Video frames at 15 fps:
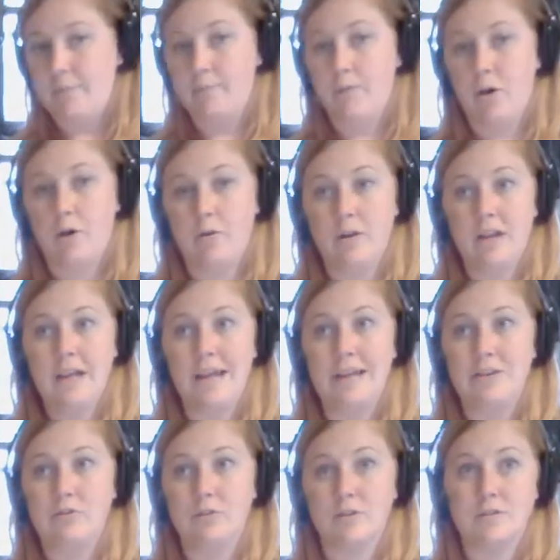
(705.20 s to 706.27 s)
coating,
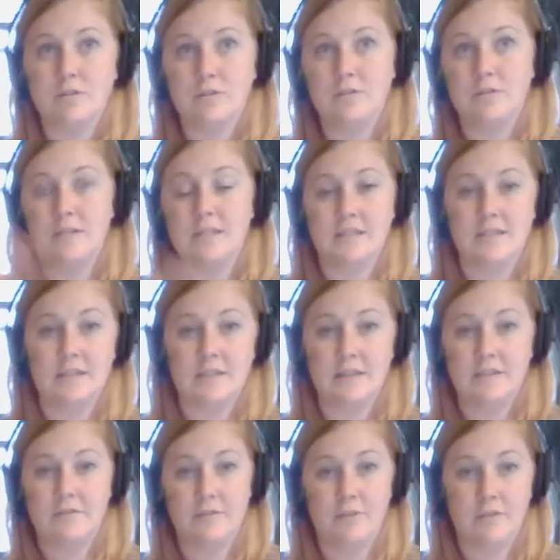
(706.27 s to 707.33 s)
and you also use it as
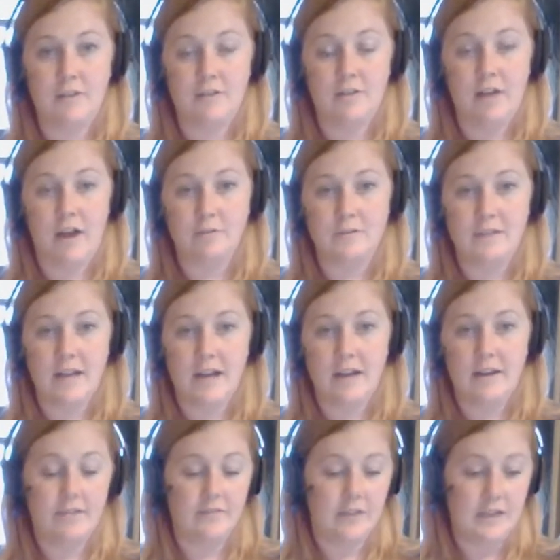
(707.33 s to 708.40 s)
for the
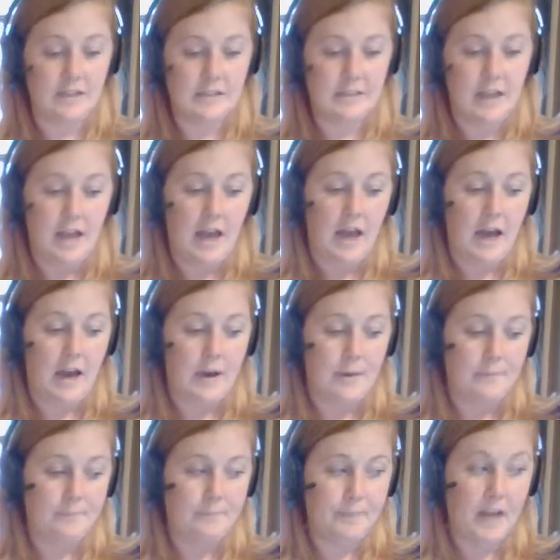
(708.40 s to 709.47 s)
outside of it,
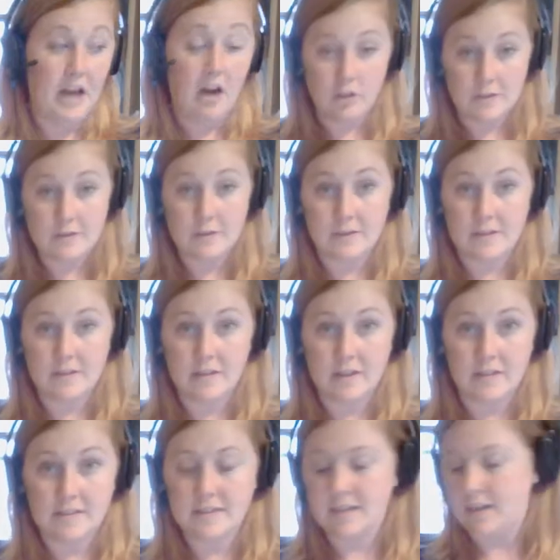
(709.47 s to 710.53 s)
also as a
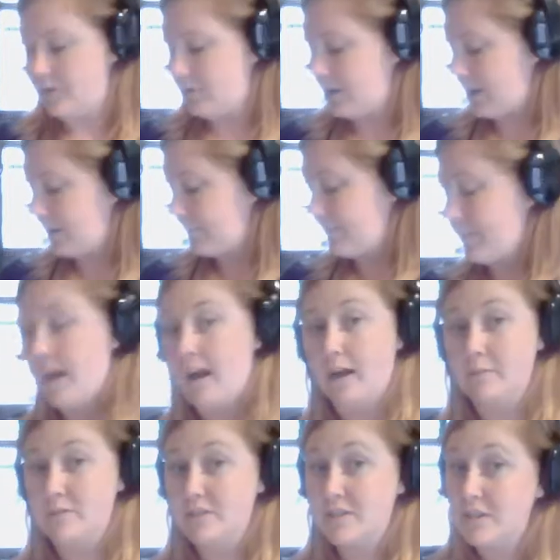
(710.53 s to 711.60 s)
non-stick coating.
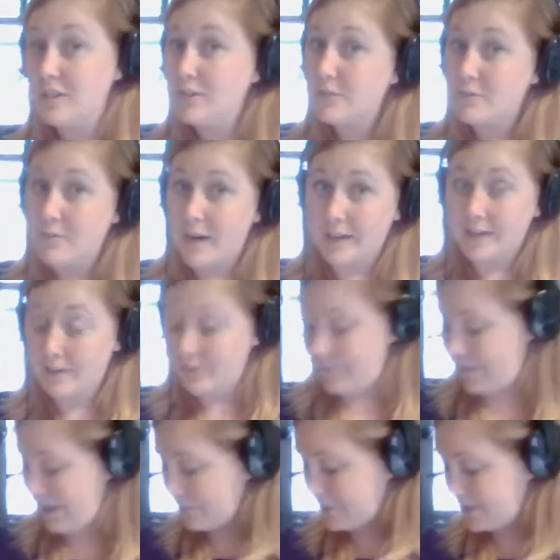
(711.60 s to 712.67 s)
I'm just gonna use regular
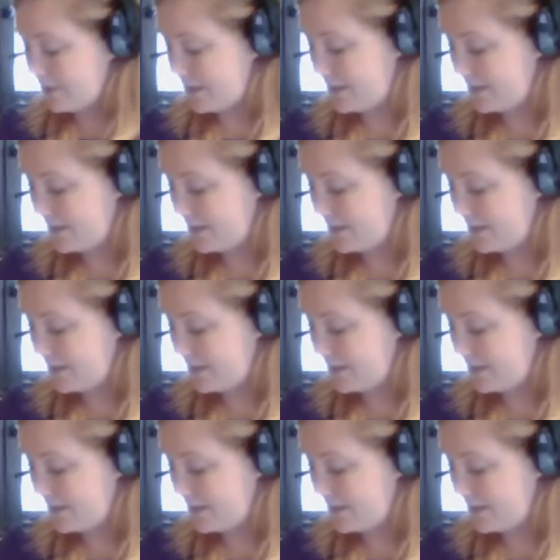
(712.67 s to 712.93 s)
flour.